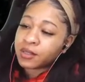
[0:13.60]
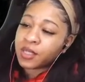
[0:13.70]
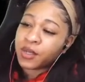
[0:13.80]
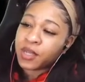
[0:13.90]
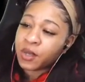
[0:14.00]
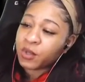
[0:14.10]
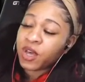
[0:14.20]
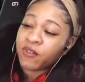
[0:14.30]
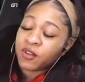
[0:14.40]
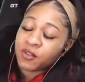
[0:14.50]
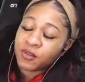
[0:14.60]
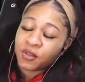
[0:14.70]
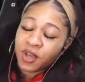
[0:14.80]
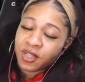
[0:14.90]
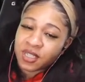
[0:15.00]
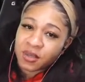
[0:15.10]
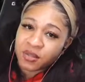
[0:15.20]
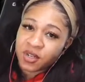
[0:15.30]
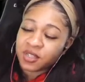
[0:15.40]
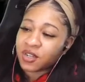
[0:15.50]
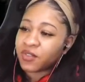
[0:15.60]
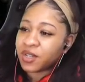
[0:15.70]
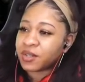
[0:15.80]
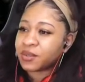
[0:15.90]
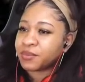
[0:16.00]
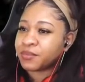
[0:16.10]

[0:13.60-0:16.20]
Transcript: So yeah, without further ado, y'all, let's hop straight into the video.